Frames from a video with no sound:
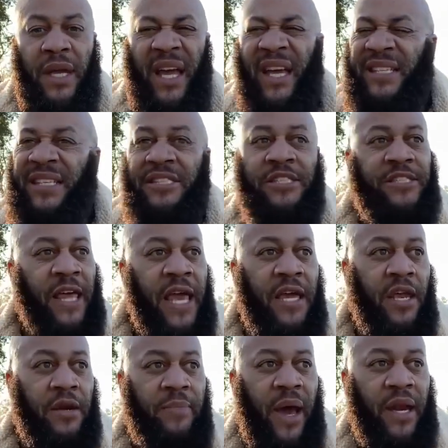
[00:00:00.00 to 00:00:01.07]
Just
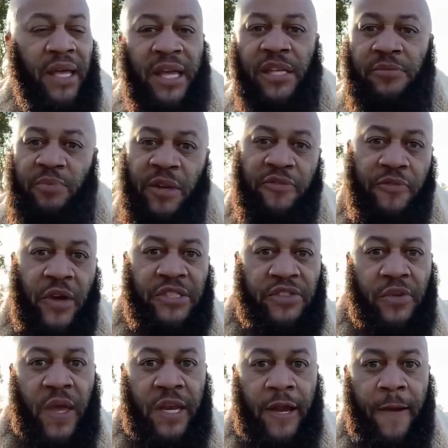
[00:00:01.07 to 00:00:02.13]
thinking about it gets me
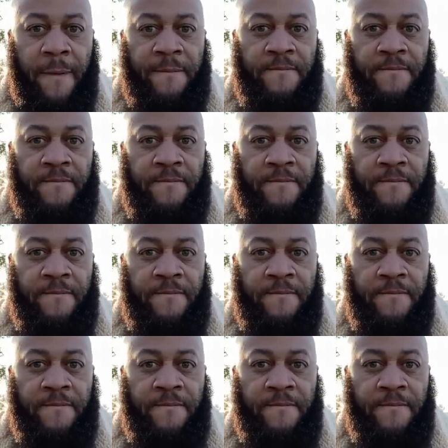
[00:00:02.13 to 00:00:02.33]
frustrated